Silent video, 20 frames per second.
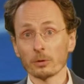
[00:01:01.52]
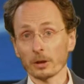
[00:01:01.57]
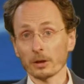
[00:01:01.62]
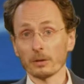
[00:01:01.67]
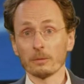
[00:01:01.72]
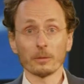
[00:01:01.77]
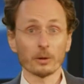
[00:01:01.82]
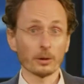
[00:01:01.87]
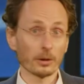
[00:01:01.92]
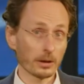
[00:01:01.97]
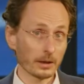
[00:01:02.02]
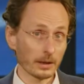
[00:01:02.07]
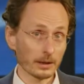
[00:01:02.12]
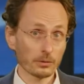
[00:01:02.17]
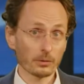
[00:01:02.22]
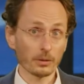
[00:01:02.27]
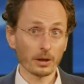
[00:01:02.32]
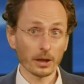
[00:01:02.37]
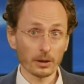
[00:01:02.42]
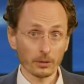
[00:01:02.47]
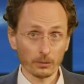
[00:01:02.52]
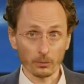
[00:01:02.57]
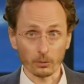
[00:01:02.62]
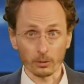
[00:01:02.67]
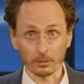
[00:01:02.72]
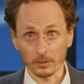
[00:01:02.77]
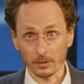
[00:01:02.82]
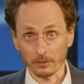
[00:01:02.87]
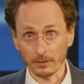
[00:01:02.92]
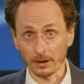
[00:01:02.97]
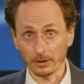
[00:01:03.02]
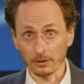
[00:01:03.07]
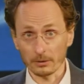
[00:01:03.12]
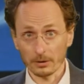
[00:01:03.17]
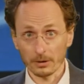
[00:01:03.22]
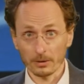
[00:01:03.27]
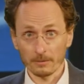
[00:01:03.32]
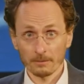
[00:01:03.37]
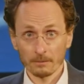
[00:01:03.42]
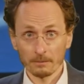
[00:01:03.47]
converted into other forms of
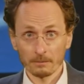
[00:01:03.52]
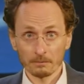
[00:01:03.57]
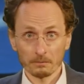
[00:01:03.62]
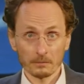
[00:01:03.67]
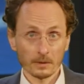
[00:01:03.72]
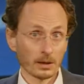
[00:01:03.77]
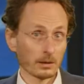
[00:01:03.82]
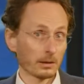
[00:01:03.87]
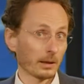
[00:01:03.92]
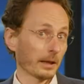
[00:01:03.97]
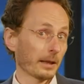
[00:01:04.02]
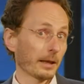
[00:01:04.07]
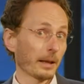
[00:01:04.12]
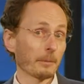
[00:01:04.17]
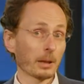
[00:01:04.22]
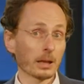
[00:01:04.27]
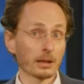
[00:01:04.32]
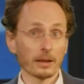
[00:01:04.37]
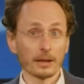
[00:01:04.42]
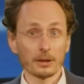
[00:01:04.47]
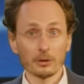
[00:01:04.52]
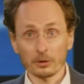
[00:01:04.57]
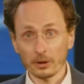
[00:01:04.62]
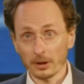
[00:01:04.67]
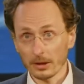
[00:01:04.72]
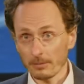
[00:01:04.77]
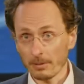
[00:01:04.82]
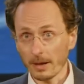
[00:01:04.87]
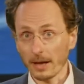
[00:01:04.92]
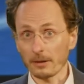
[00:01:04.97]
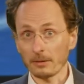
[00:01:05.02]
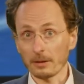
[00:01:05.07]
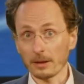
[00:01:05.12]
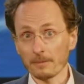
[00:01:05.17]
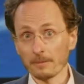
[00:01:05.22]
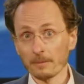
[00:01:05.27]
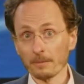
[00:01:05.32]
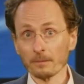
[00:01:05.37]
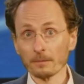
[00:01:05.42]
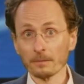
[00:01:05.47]
energy, like chemical energy in a battery.
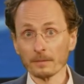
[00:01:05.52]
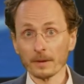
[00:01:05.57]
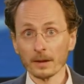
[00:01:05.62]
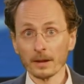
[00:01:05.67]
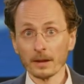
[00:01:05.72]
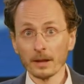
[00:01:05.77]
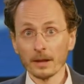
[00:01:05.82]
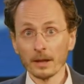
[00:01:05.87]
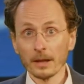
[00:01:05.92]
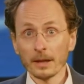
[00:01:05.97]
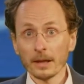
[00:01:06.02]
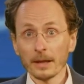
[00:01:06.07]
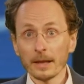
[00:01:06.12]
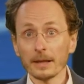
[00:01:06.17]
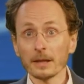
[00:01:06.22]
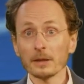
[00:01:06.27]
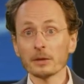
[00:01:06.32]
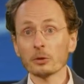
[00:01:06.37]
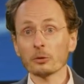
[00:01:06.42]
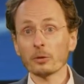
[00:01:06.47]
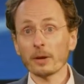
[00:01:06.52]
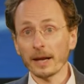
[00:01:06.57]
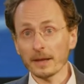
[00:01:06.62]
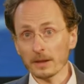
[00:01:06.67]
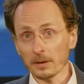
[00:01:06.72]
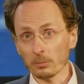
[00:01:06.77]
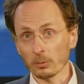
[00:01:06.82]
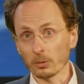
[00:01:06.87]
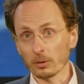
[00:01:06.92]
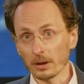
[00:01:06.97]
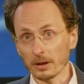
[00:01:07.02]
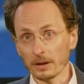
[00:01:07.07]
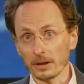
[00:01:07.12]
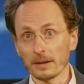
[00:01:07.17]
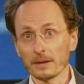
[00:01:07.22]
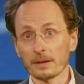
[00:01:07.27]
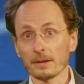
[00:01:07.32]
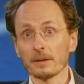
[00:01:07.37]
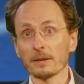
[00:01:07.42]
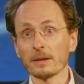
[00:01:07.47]
It is transported
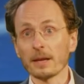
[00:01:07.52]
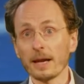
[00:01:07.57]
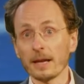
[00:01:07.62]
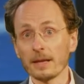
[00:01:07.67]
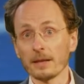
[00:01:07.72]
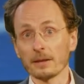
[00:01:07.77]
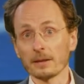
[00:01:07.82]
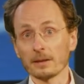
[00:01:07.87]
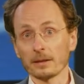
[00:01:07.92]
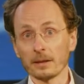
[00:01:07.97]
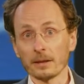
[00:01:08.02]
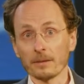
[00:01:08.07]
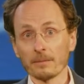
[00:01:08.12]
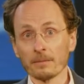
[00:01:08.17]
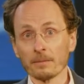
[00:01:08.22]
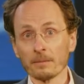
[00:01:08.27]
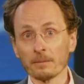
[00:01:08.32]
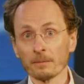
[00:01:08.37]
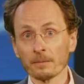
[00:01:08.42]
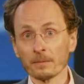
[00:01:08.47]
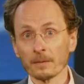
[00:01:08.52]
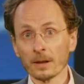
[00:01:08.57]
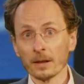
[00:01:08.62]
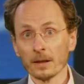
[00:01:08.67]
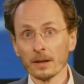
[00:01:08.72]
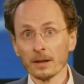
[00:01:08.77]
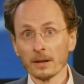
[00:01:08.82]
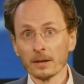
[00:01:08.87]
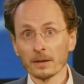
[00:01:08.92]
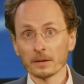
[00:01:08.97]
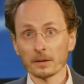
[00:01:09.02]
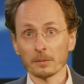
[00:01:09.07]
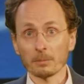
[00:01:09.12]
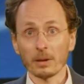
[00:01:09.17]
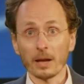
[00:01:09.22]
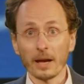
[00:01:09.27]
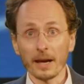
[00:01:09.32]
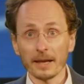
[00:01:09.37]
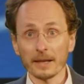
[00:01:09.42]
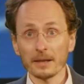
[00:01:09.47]
instantaneously.
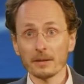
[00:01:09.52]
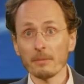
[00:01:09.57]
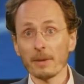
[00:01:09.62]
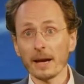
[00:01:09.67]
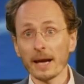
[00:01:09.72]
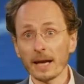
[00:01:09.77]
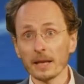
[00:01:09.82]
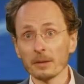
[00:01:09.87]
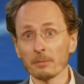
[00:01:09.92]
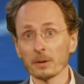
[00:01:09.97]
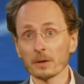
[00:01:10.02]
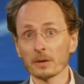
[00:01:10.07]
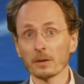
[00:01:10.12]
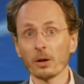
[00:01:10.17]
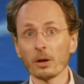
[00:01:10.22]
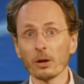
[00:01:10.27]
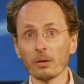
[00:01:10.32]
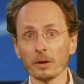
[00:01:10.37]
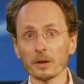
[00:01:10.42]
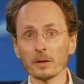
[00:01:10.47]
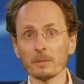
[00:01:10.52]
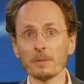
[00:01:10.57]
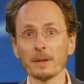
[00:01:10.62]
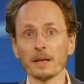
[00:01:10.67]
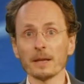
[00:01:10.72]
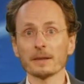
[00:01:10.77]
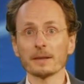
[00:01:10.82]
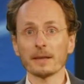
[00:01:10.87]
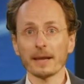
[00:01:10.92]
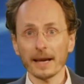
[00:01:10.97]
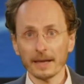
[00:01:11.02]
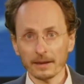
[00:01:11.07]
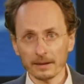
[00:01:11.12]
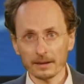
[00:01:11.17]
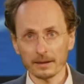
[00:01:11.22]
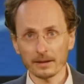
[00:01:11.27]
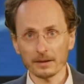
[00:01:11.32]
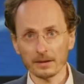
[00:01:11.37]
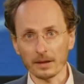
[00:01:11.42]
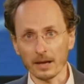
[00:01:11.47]
Supply and demand must always be exactly
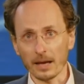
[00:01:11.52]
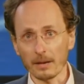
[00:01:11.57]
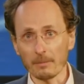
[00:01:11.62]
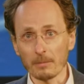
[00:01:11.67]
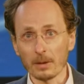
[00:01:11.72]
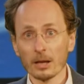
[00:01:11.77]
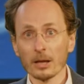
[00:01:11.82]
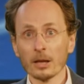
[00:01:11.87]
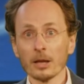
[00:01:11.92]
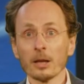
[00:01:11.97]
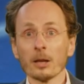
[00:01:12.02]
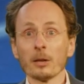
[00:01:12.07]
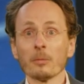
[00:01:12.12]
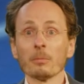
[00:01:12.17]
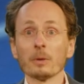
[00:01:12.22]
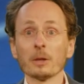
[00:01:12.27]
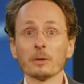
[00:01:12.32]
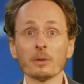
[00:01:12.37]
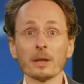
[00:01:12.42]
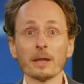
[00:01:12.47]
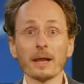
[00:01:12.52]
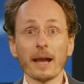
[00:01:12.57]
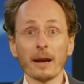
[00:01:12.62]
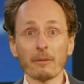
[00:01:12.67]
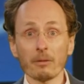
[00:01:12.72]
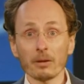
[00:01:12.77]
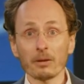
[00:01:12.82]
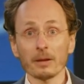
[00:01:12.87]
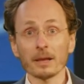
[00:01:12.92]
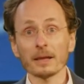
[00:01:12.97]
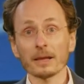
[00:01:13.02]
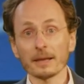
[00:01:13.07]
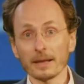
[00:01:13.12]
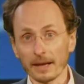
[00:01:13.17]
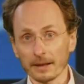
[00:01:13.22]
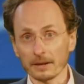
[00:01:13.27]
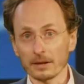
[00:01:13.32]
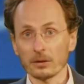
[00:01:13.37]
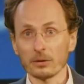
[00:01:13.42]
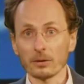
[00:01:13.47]
the same between everything
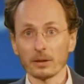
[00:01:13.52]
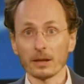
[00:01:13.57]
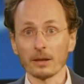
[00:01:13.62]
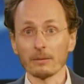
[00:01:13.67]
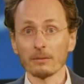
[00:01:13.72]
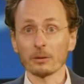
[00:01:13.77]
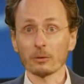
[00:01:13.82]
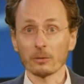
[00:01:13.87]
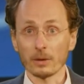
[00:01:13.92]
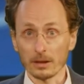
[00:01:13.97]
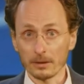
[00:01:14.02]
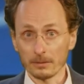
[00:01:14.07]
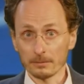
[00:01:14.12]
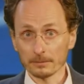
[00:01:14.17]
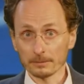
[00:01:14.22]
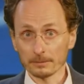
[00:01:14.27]
connected to a given grid.